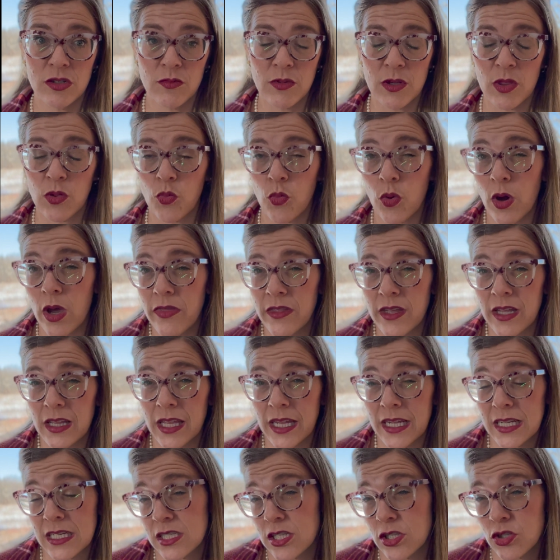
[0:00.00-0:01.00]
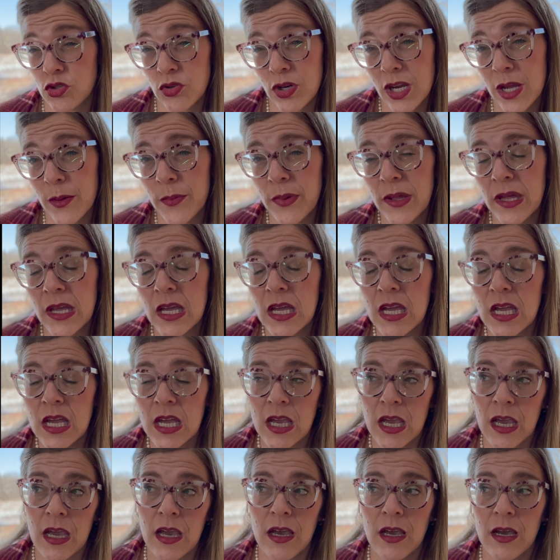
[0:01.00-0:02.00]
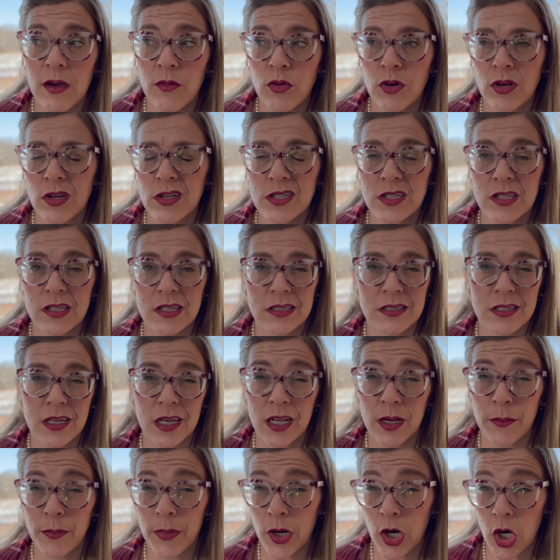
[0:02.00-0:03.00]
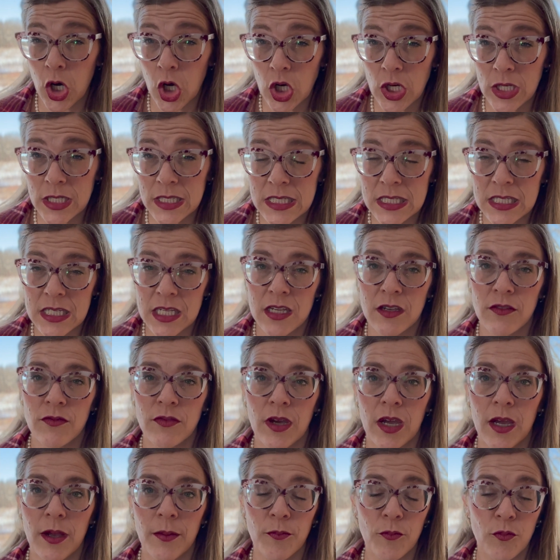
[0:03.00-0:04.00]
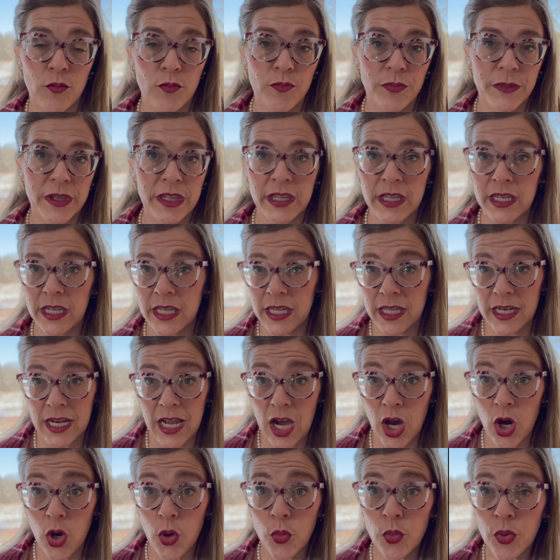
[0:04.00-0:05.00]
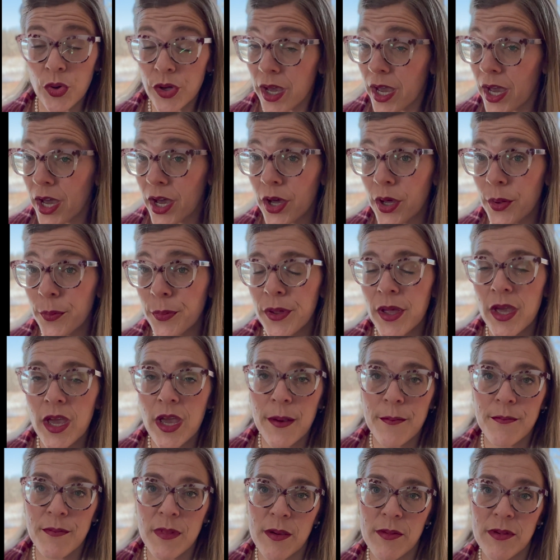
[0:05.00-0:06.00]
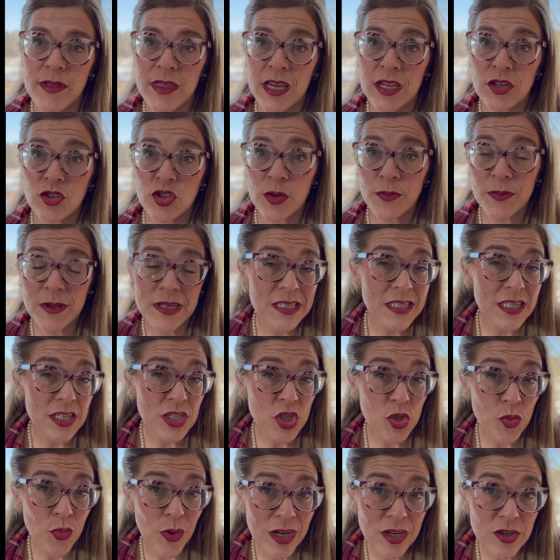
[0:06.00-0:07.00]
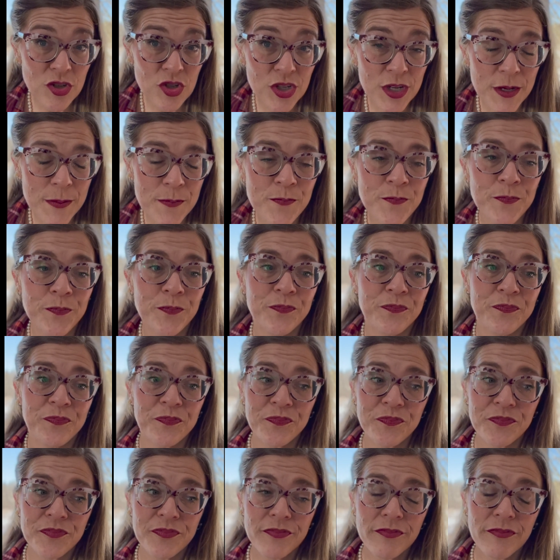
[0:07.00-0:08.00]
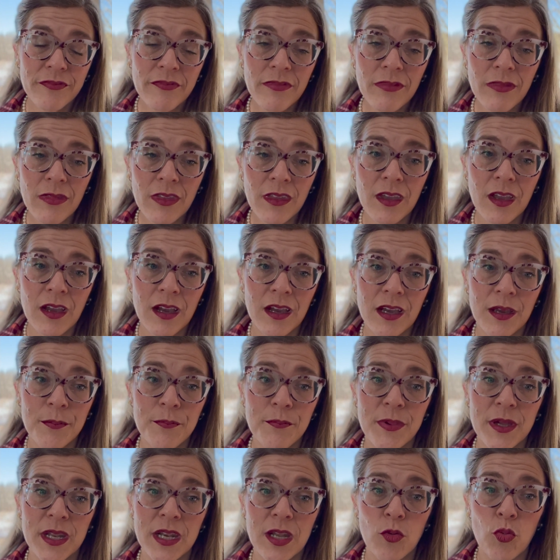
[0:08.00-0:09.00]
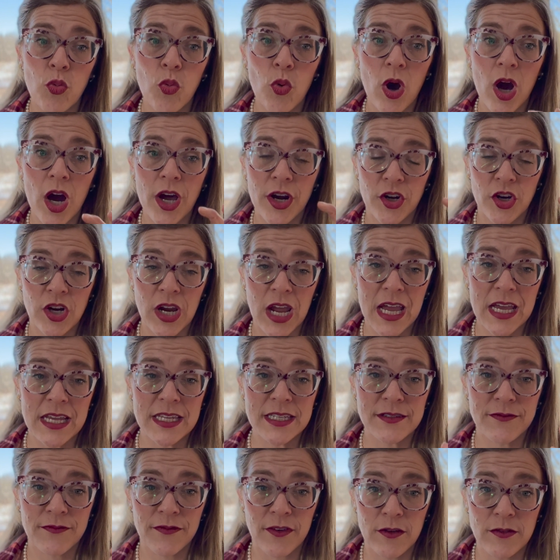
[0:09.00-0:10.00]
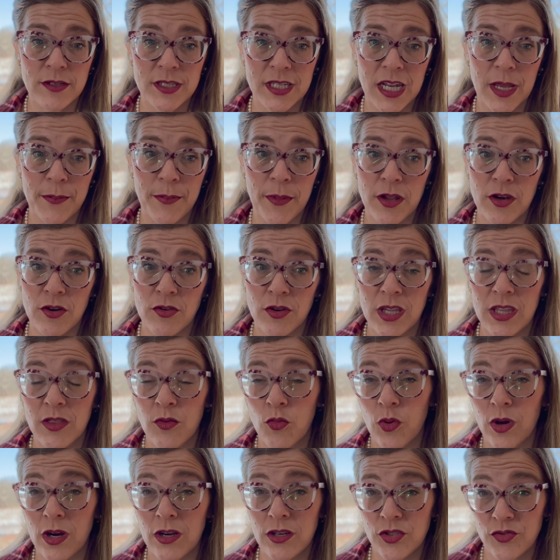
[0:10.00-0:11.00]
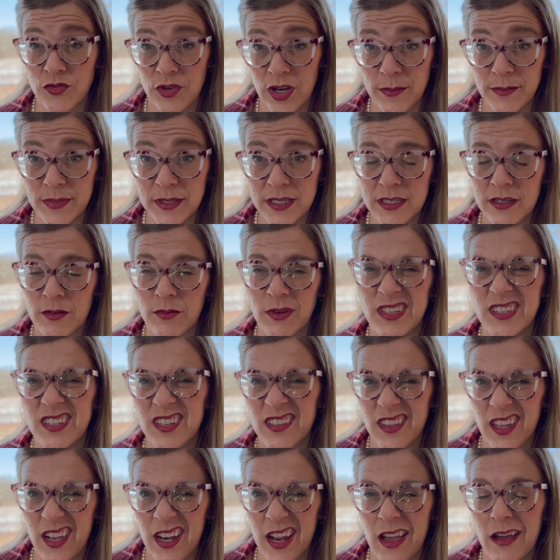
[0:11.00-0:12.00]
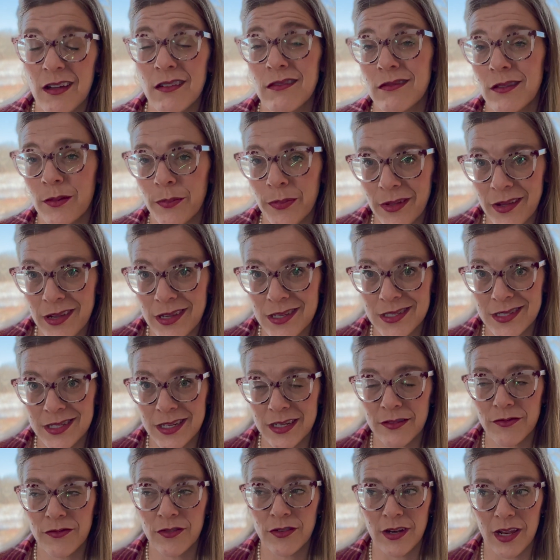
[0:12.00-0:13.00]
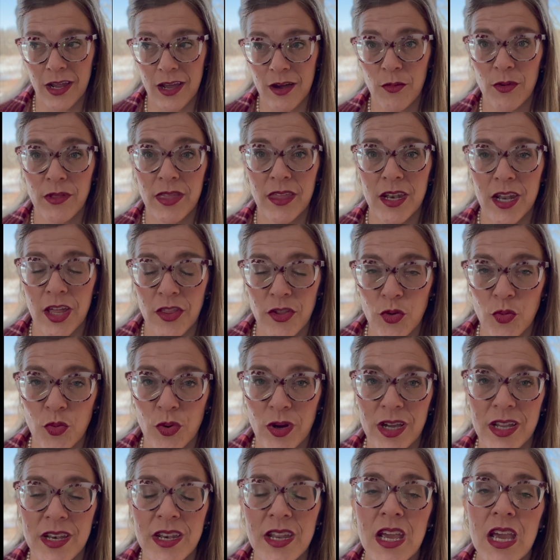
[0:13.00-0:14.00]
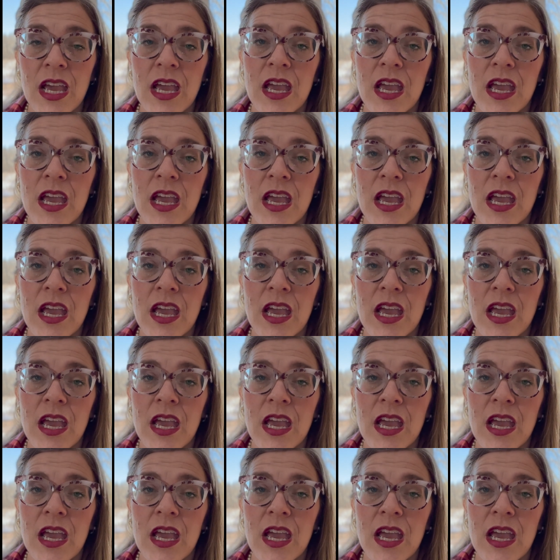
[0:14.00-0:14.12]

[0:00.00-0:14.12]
with one that likes to drip. Uh, we're just going to take it apart and see if um, cleaning it out will help. Maybe that dripping situation um, but water has frozen up underneath where it drips. So we took that out and replaced it for now with another one